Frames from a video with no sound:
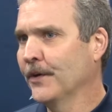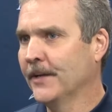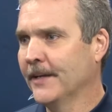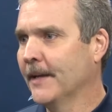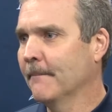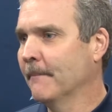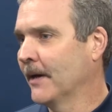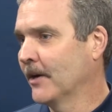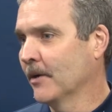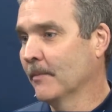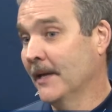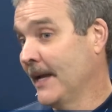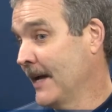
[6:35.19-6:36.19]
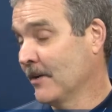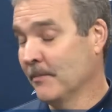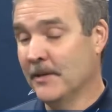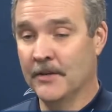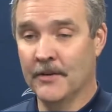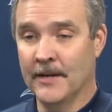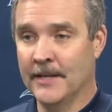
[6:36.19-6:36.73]
going to get better. But, yeah, it'll be
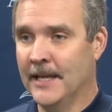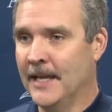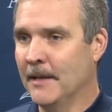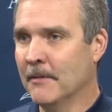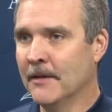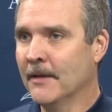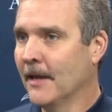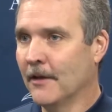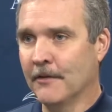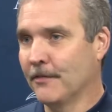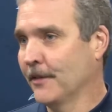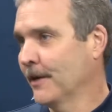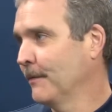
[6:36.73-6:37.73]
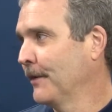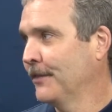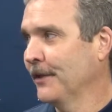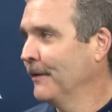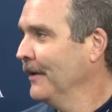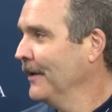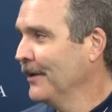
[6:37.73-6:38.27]
a great game. And I mean, think about,
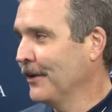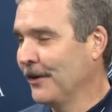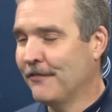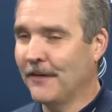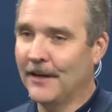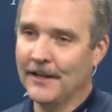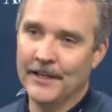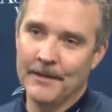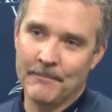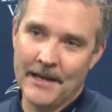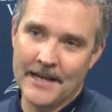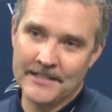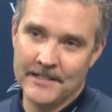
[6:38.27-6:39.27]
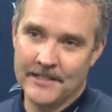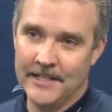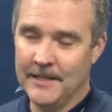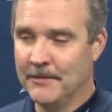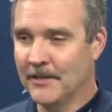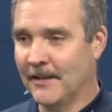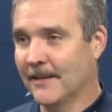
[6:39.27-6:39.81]
you finally get past a
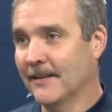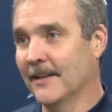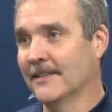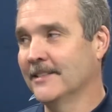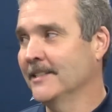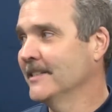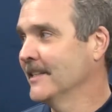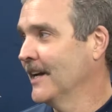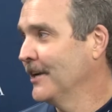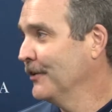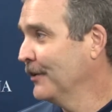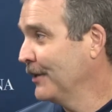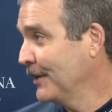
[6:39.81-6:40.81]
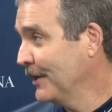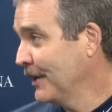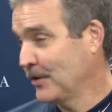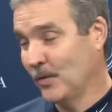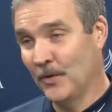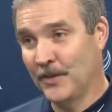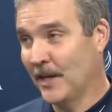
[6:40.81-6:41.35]
team, and you're like, oh, geez, you got to do it again. Mm-hmm.
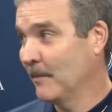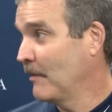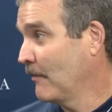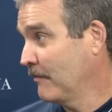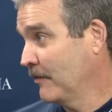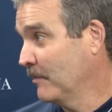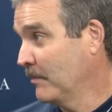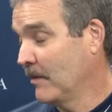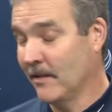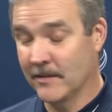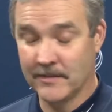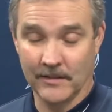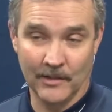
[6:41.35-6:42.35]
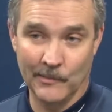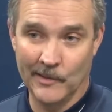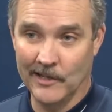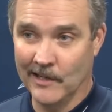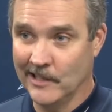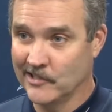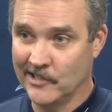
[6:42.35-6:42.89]
It's one thing about football that's a little bit
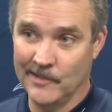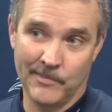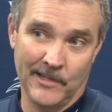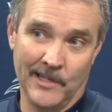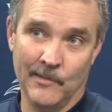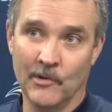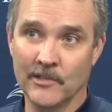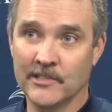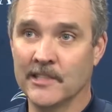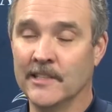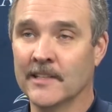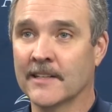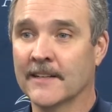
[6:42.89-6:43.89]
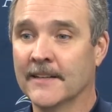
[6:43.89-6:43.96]
nicer. You play them once a year.